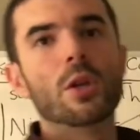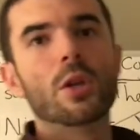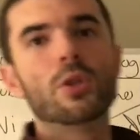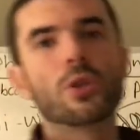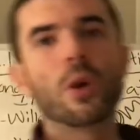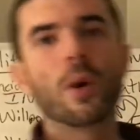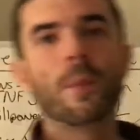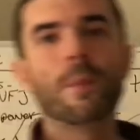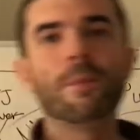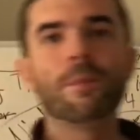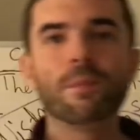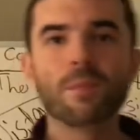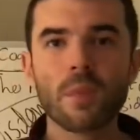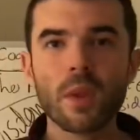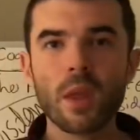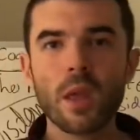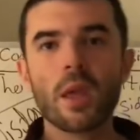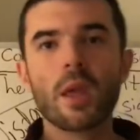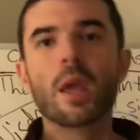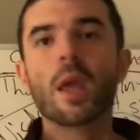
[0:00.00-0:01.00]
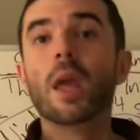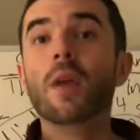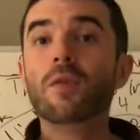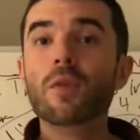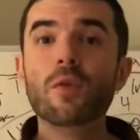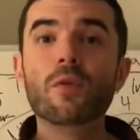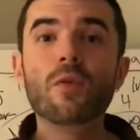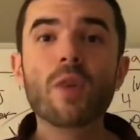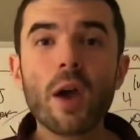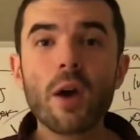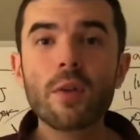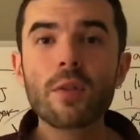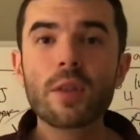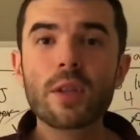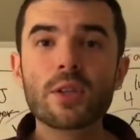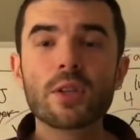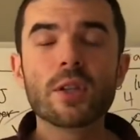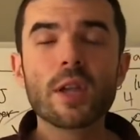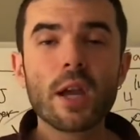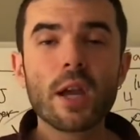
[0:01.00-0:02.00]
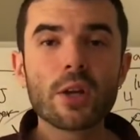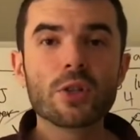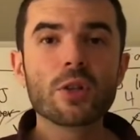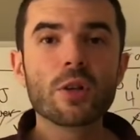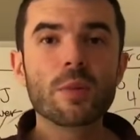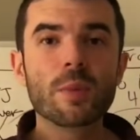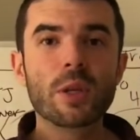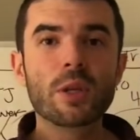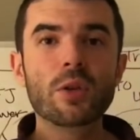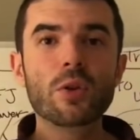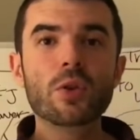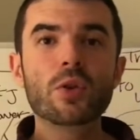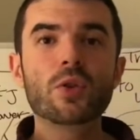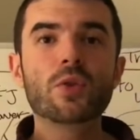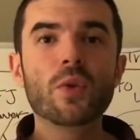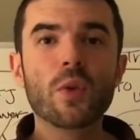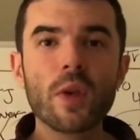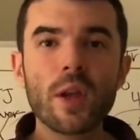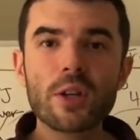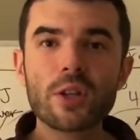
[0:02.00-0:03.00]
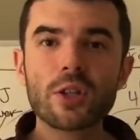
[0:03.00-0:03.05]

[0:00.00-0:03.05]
So, if you found this lecture to be useful,